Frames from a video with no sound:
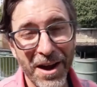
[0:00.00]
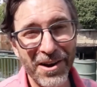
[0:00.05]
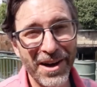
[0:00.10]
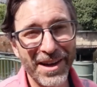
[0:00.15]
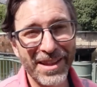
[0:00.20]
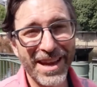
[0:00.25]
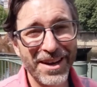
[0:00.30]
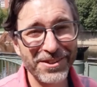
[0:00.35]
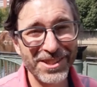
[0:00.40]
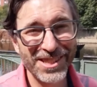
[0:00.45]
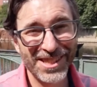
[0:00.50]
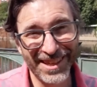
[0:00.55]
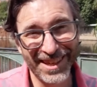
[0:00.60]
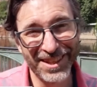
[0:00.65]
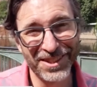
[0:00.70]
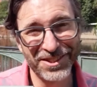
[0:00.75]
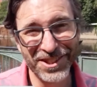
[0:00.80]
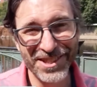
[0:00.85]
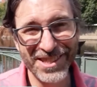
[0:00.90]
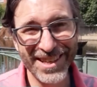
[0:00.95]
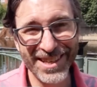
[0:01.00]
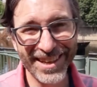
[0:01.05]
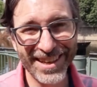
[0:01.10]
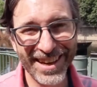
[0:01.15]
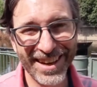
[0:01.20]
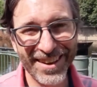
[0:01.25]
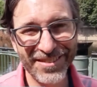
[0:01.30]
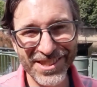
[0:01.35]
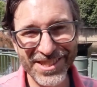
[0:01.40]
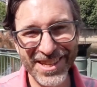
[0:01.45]
All right, that was an interesting
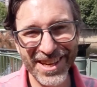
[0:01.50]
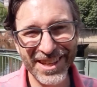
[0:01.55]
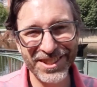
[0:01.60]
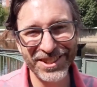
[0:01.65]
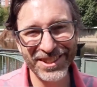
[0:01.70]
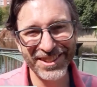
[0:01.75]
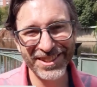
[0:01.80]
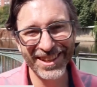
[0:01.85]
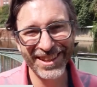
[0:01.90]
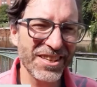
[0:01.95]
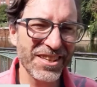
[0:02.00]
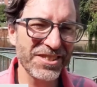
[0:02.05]
conversation.